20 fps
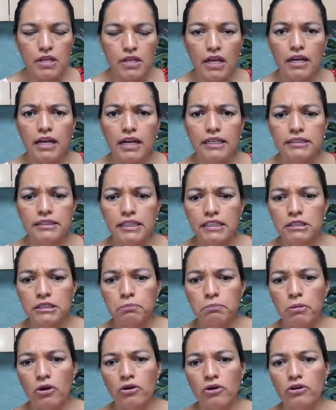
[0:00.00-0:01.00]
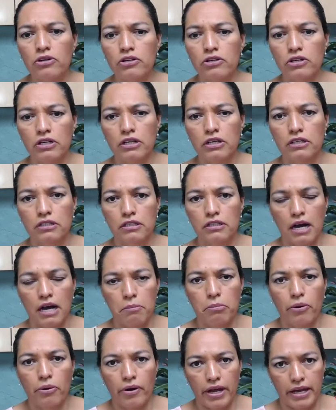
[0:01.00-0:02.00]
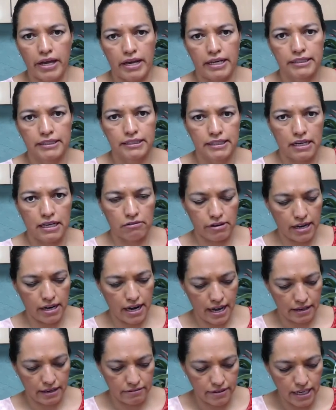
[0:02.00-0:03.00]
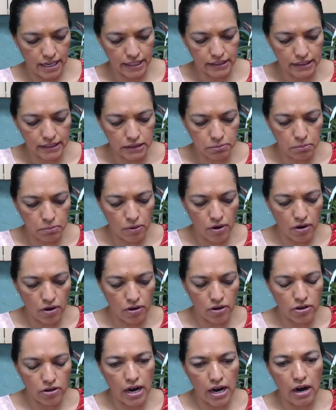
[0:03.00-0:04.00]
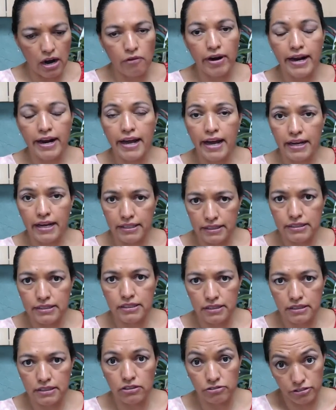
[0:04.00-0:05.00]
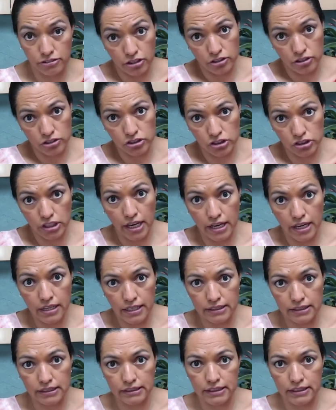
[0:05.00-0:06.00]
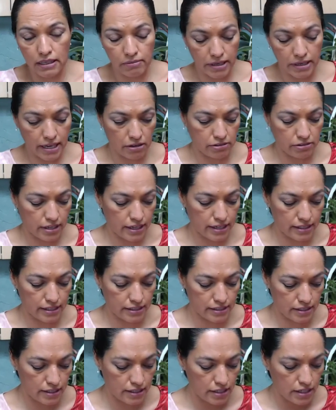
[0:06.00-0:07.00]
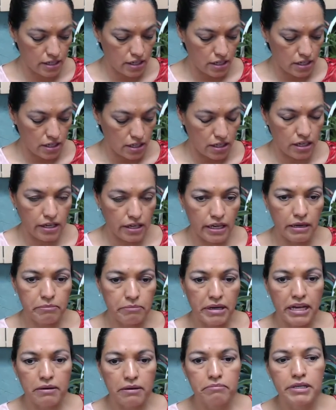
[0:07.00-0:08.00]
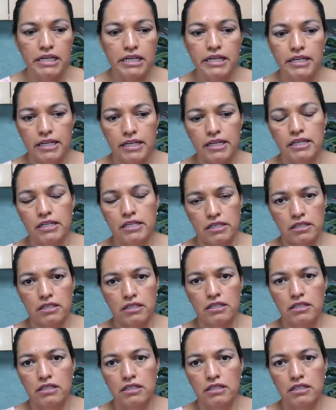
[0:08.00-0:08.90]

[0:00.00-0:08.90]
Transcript: Let's explore a couple areas in our life. Let's explore our health, of course. Yeah, let's start by our health. Am I eating